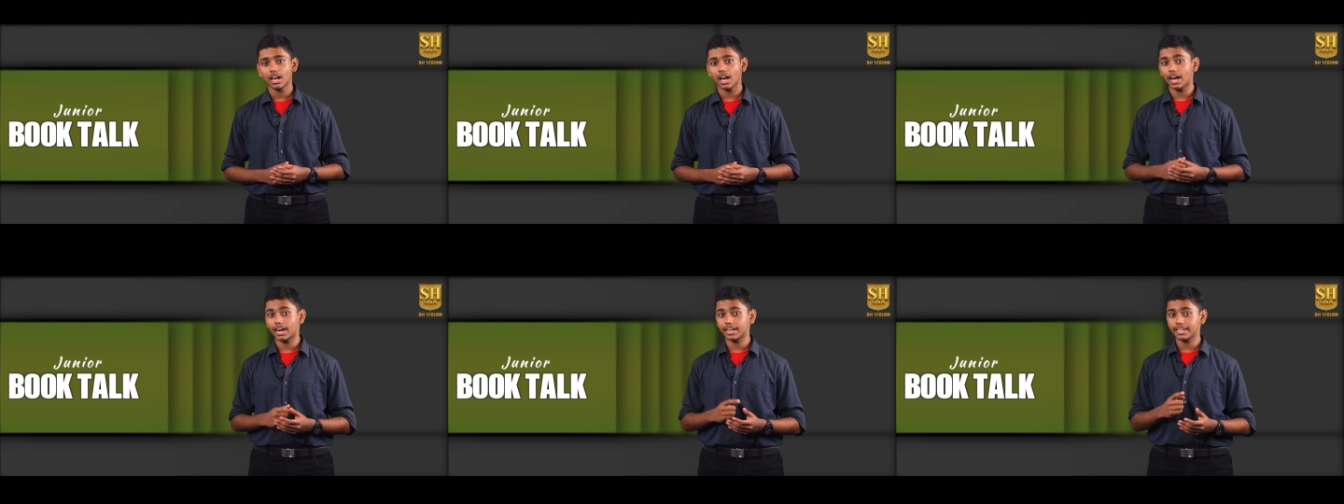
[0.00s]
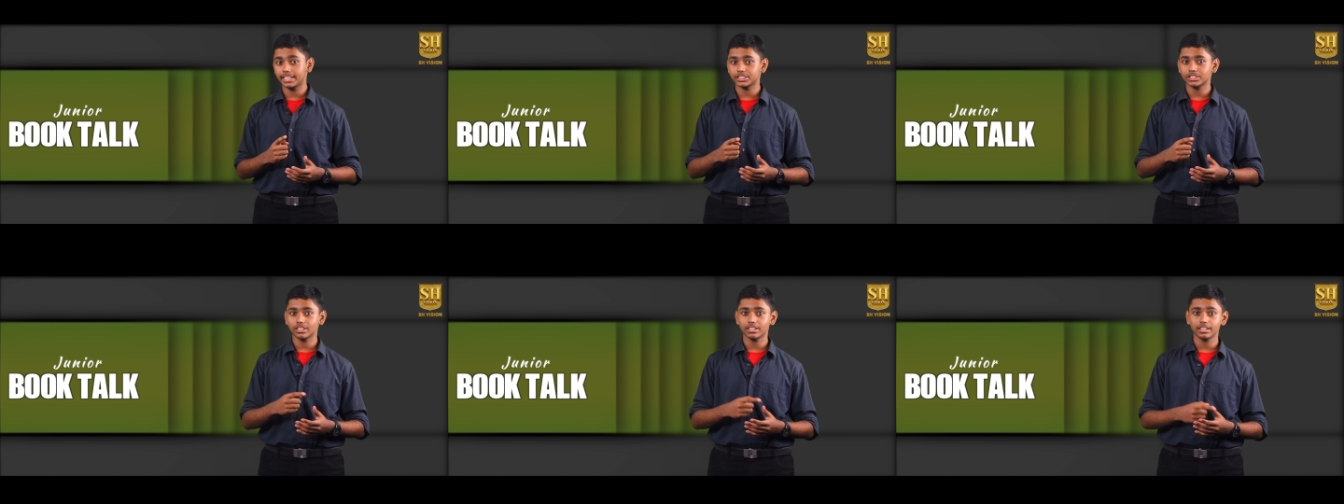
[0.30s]

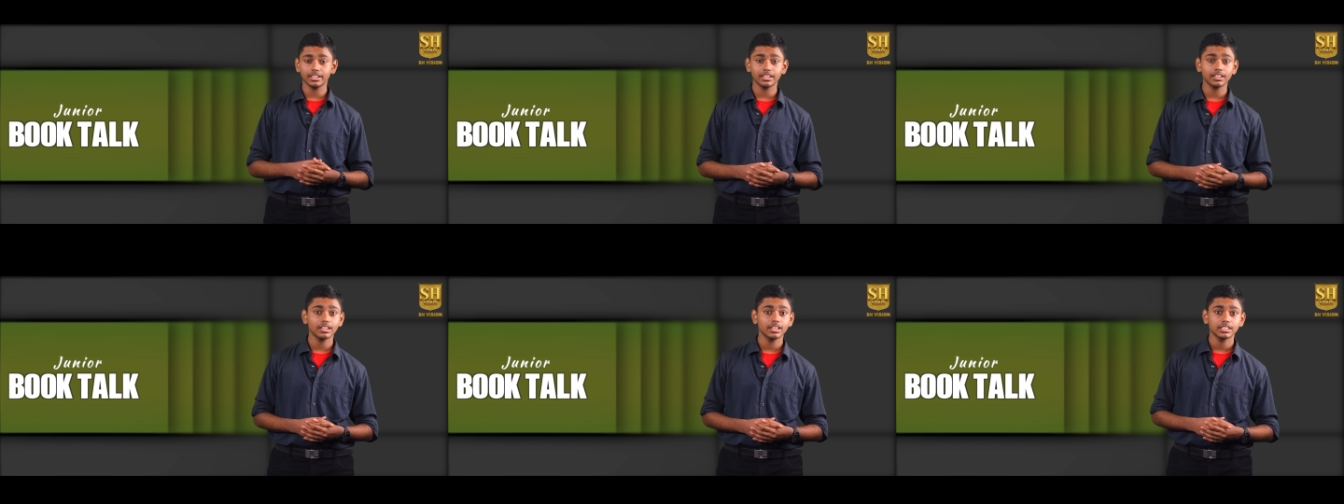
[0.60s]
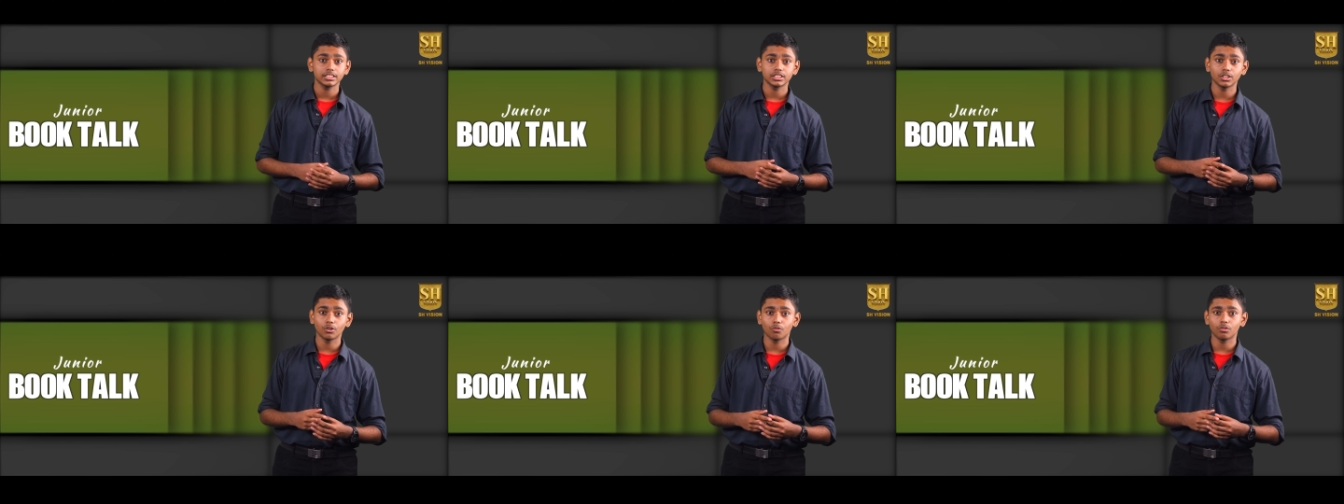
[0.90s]
Additionally,
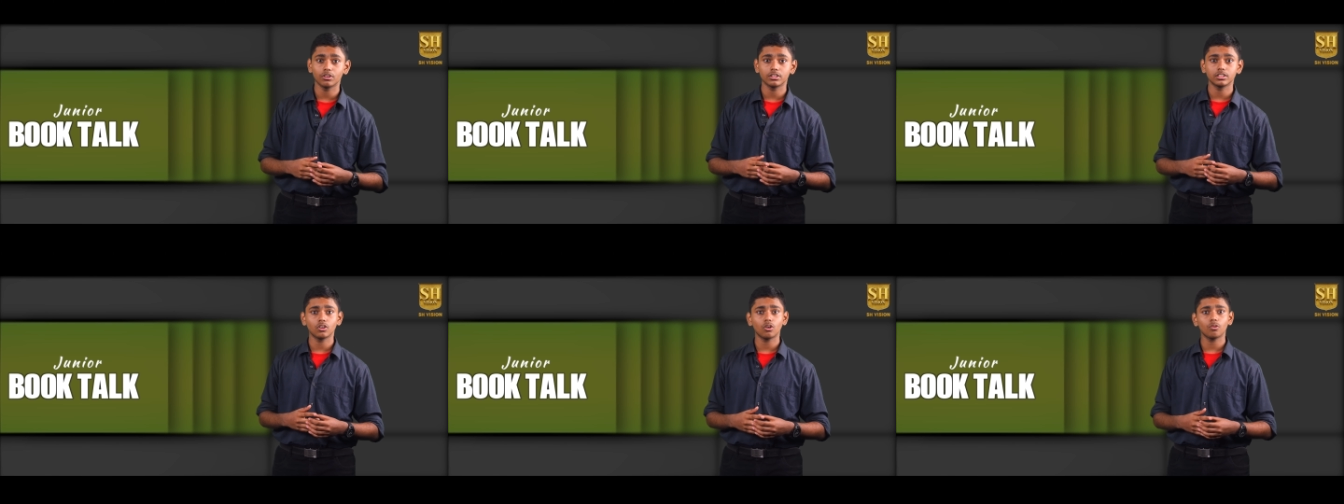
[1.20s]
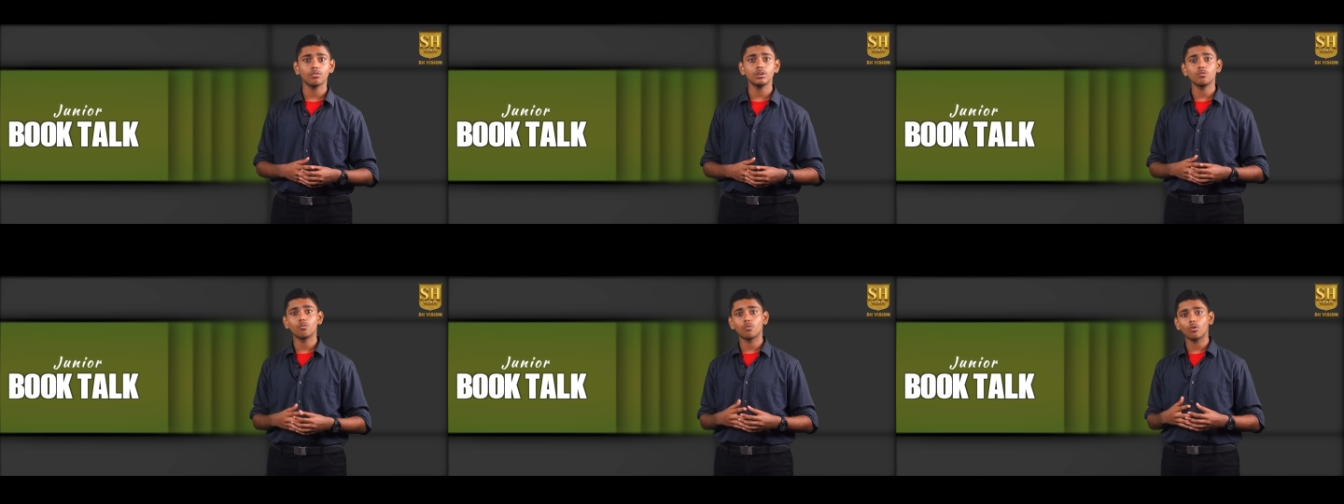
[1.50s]
the
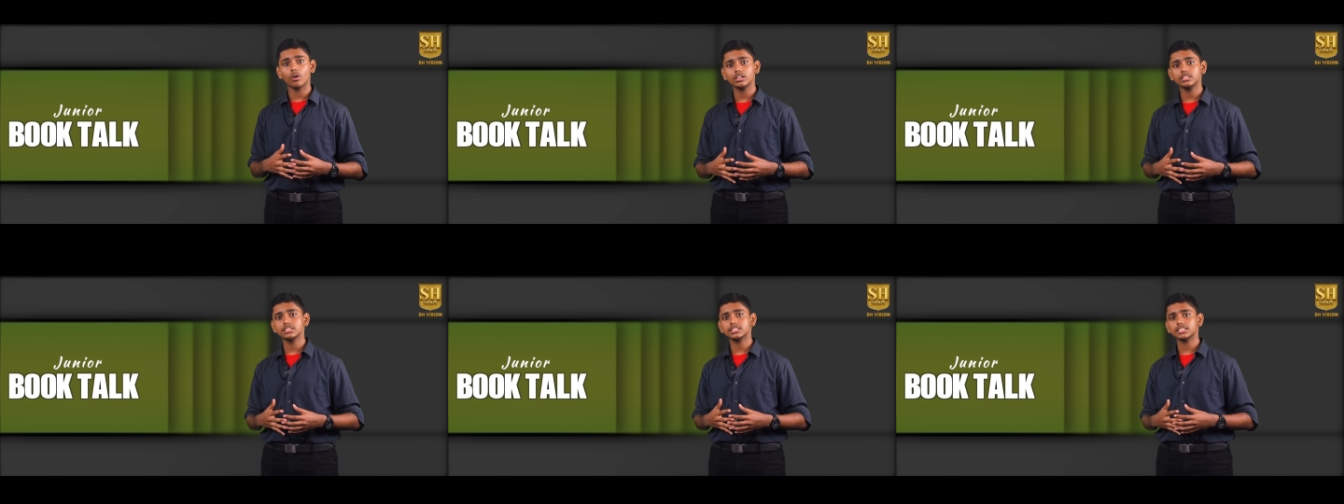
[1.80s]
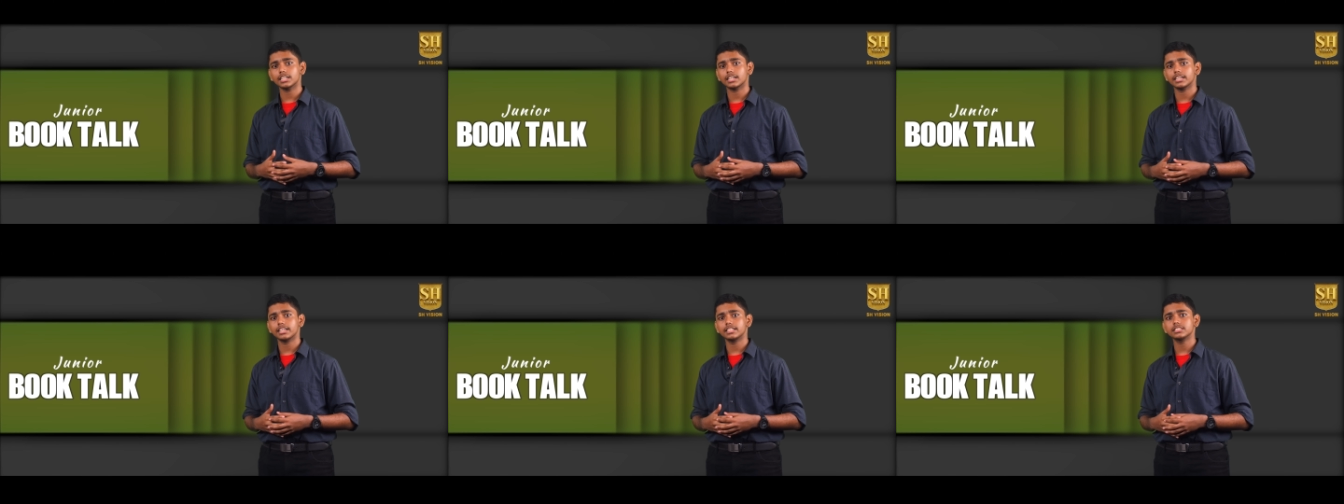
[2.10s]
novel warns
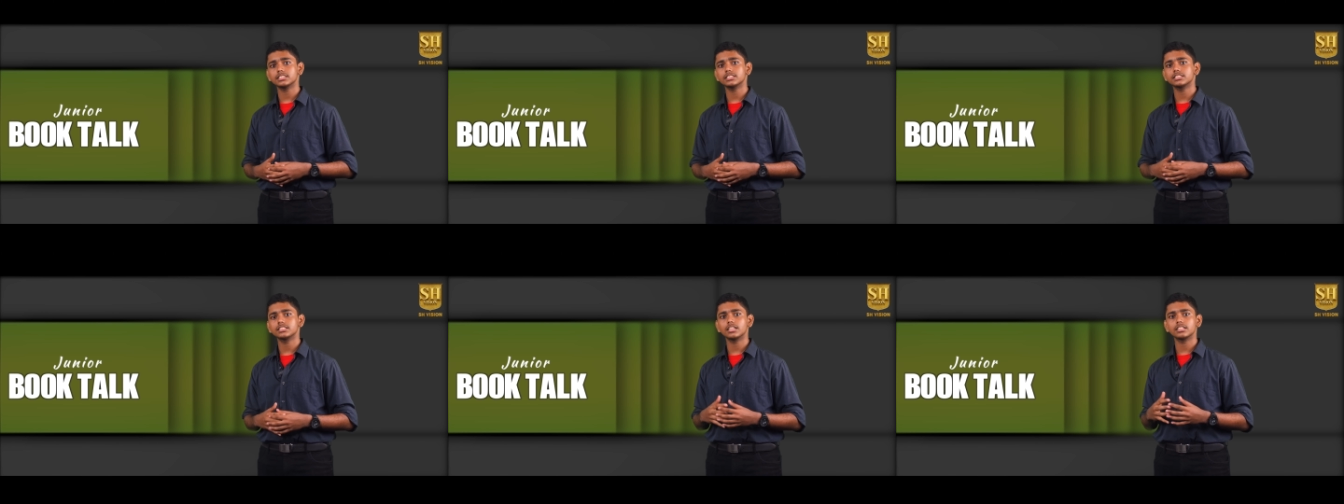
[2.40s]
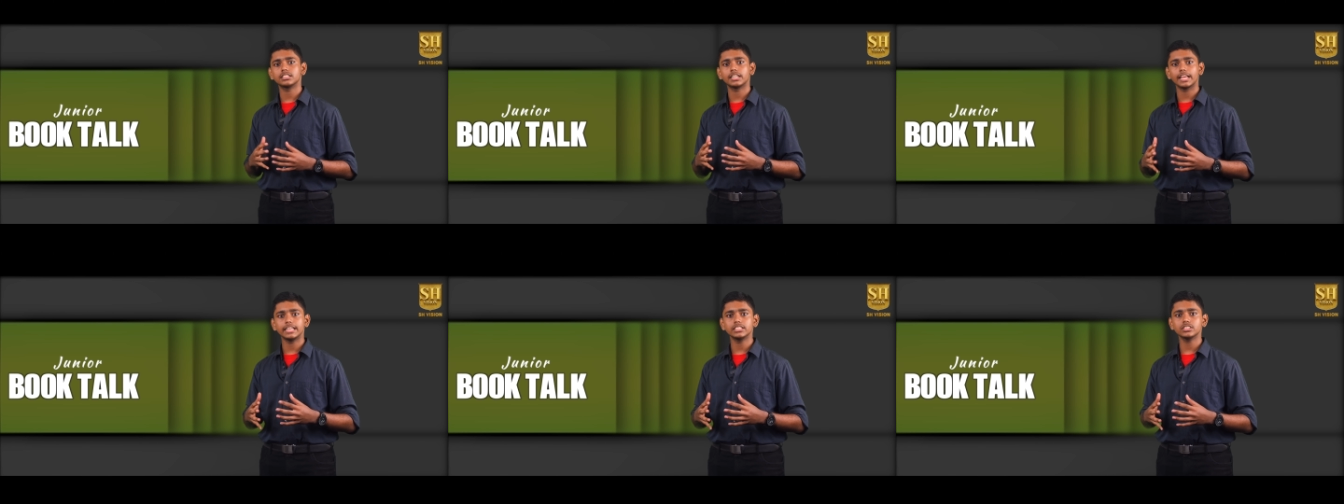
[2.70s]
against the
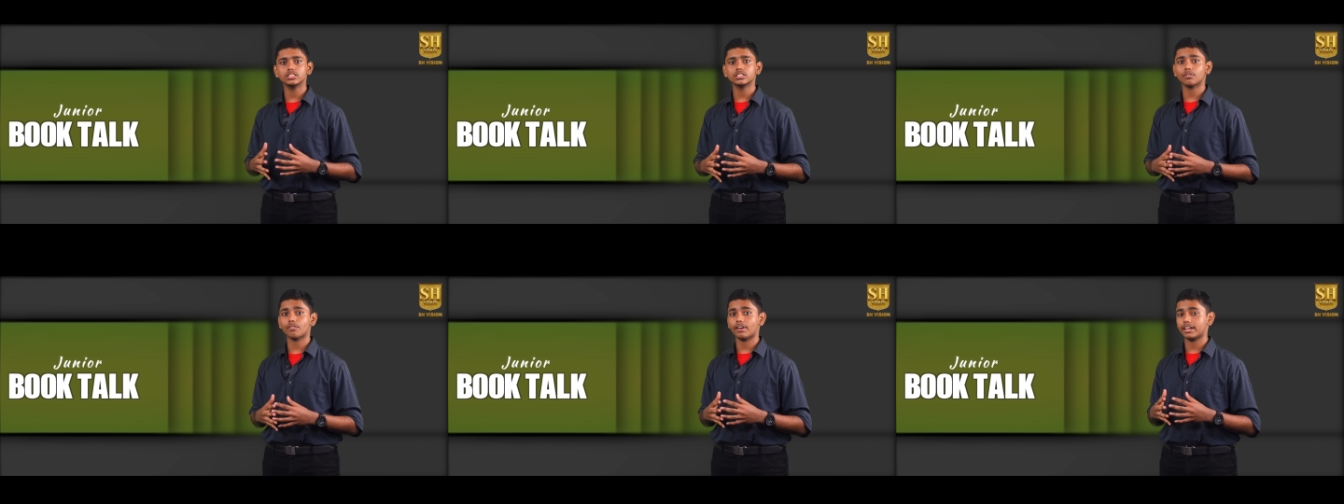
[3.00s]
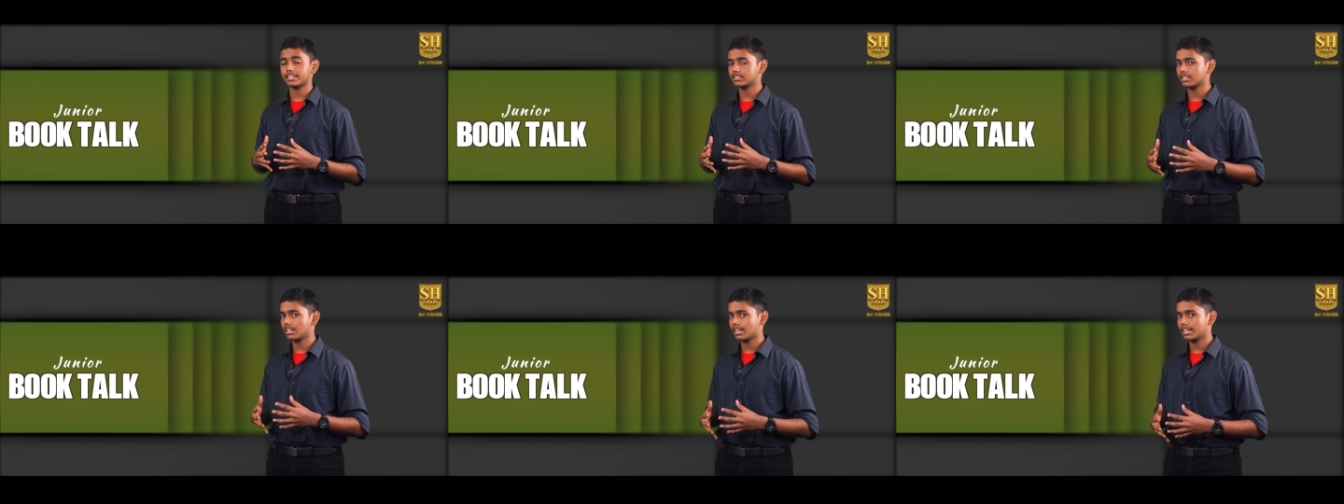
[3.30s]
dangers of
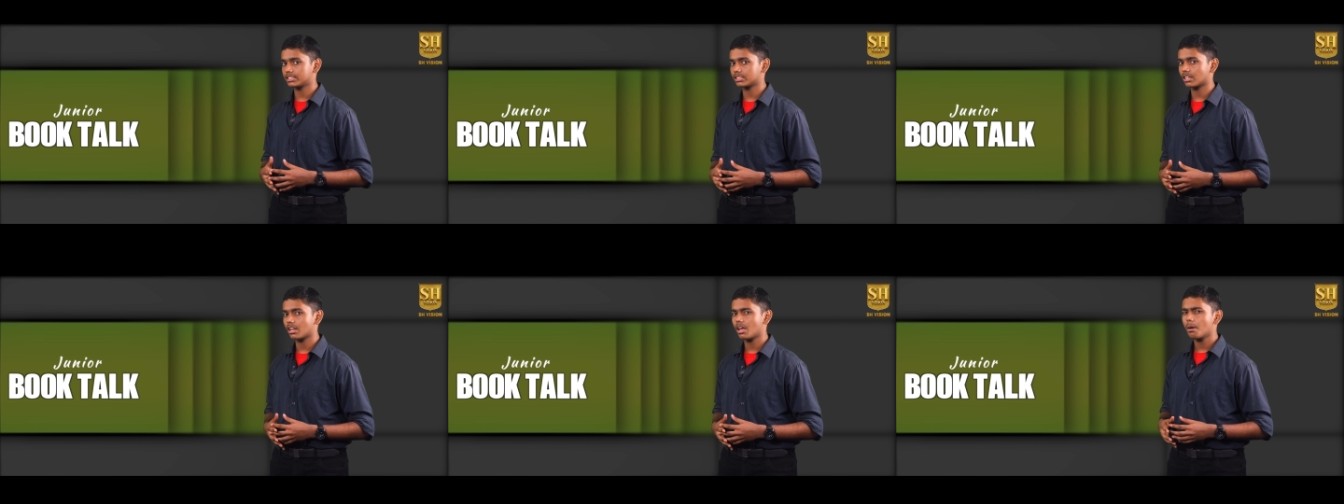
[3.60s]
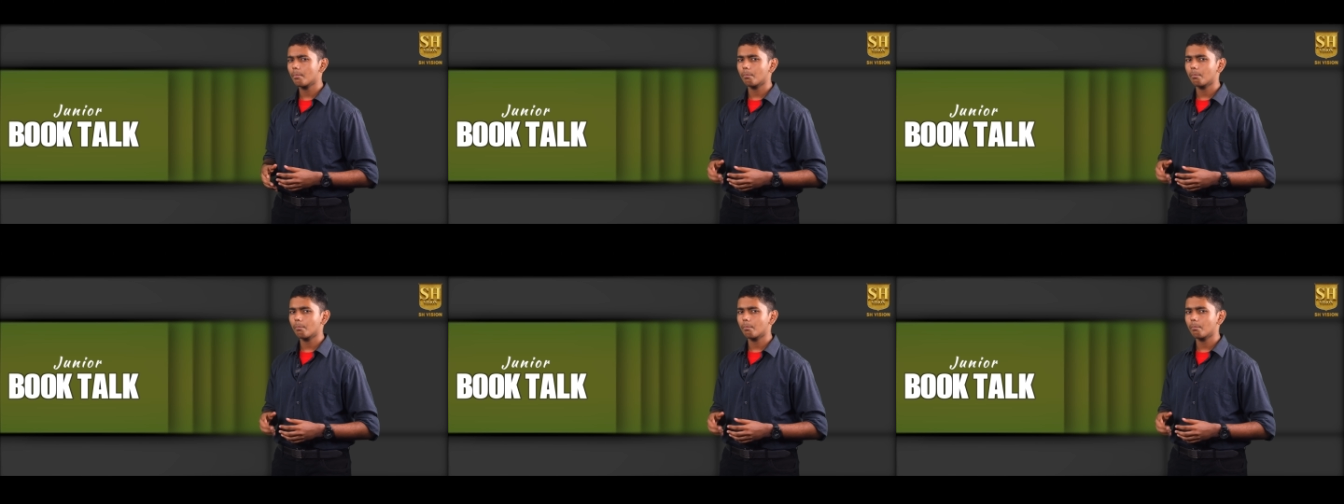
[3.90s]
isolation,